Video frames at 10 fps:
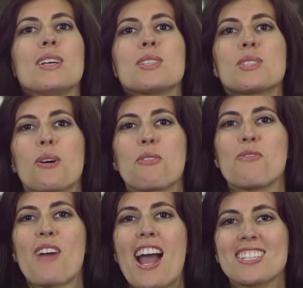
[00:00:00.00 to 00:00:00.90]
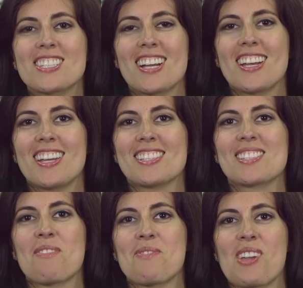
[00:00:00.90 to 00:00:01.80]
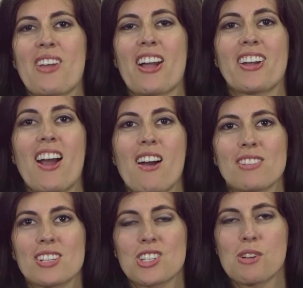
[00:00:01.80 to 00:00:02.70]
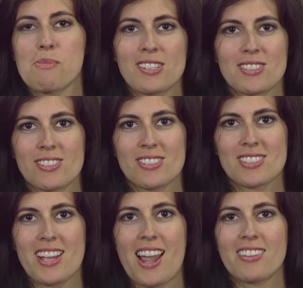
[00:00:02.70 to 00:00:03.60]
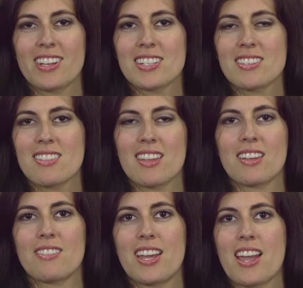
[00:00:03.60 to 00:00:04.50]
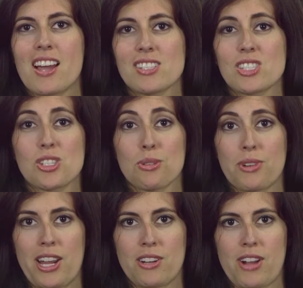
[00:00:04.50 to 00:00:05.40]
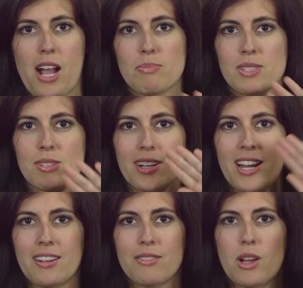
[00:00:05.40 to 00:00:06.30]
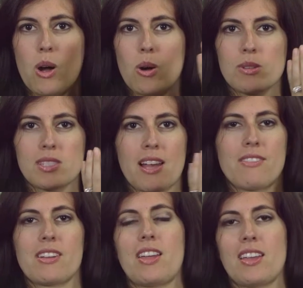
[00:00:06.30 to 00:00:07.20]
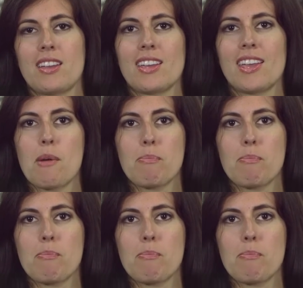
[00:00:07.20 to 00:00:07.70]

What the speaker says: So fascia is something that covers our muscles. I like to think of it as saran wrap. So it kind of coats everything. It can get